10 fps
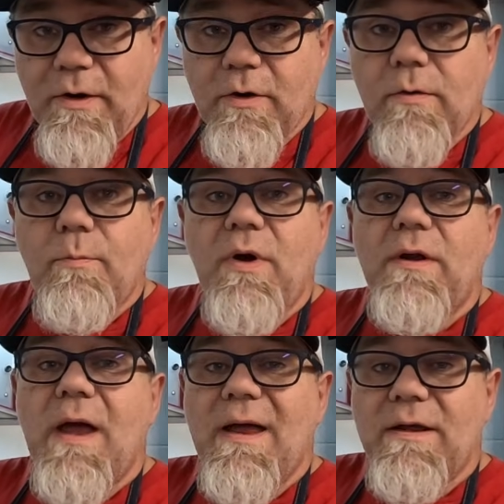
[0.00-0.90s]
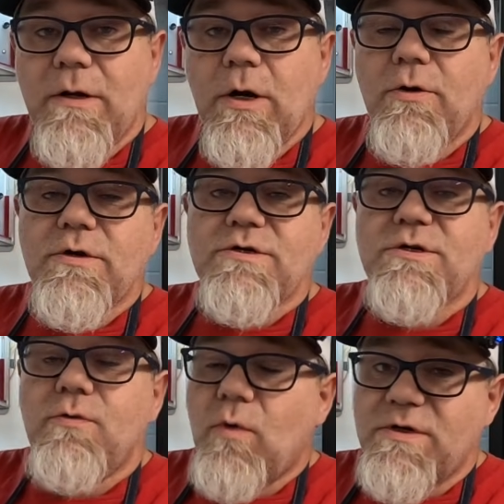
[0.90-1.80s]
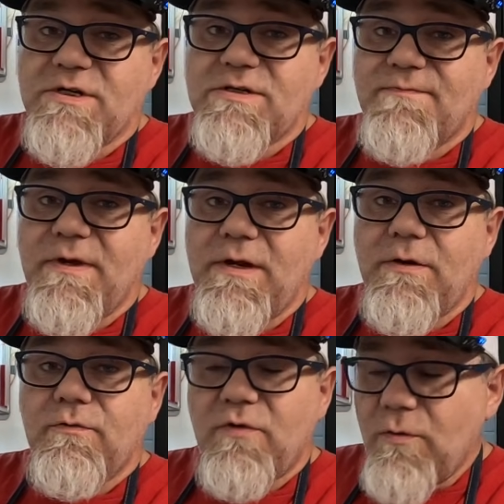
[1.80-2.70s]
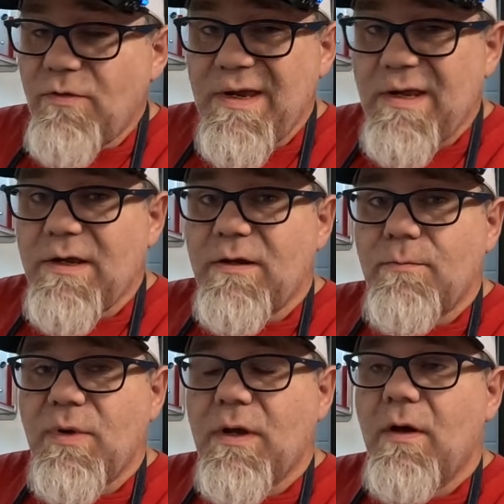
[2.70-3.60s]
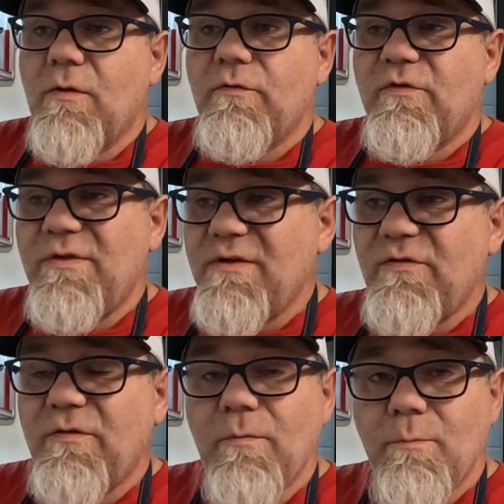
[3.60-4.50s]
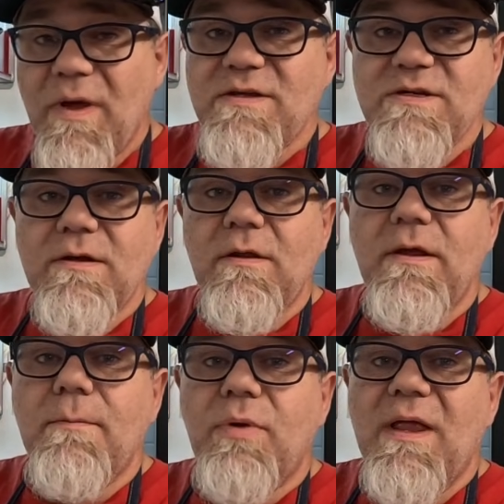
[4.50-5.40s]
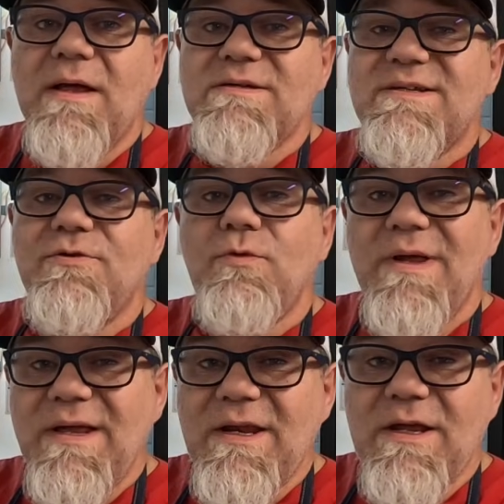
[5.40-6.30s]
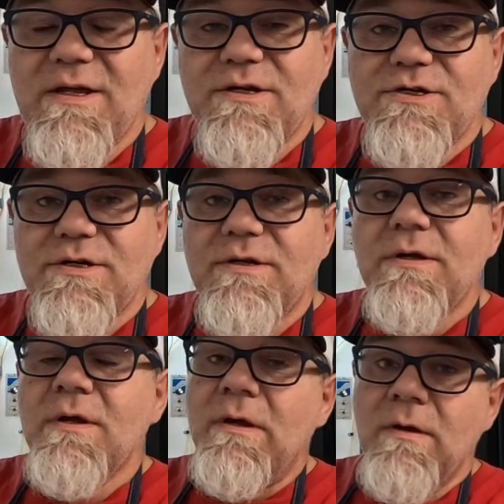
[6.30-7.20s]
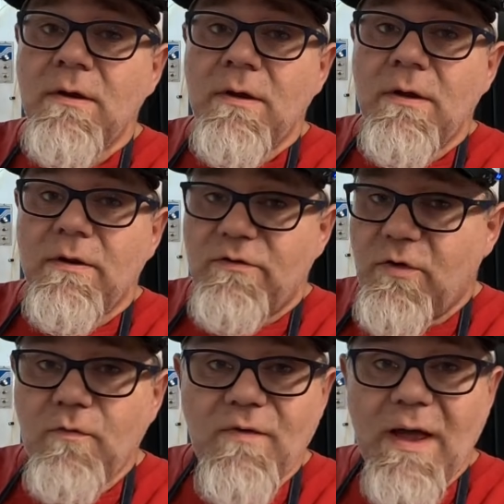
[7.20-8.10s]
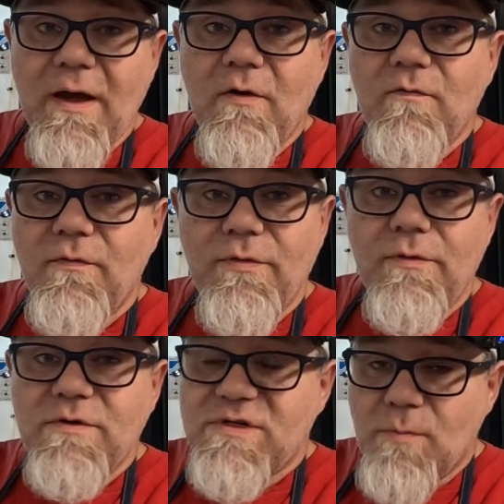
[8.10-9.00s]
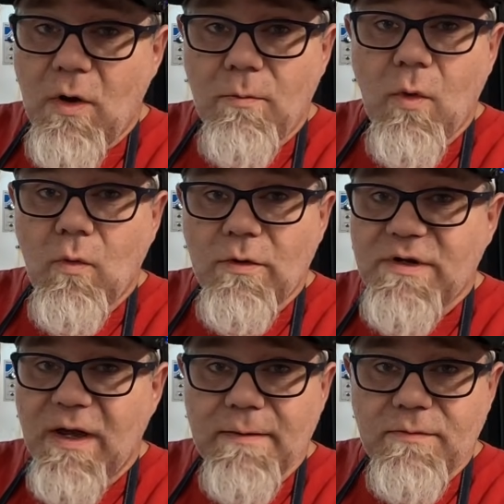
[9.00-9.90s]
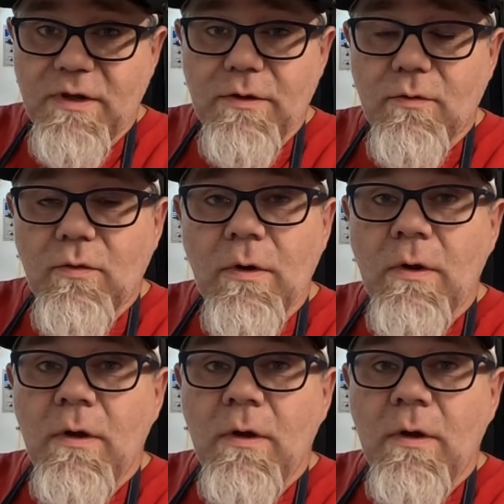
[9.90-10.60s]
here, but I encourage you to watch this video to the end because this basically applies to any engine, two valve, small bore type deal.